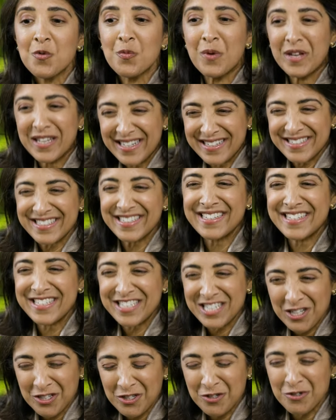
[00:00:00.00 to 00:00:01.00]
We need to
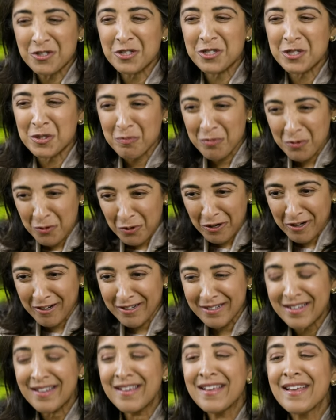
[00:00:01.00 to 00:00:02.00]
continue to
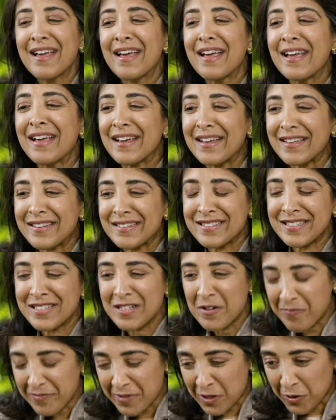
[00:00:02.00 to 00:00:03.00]
support and
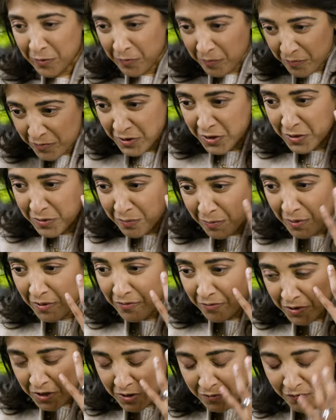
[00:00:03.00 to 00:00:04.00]
you know,
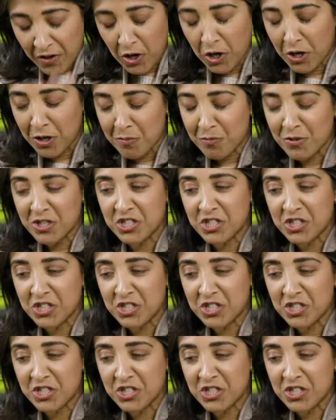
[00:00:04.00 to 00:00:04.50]
farm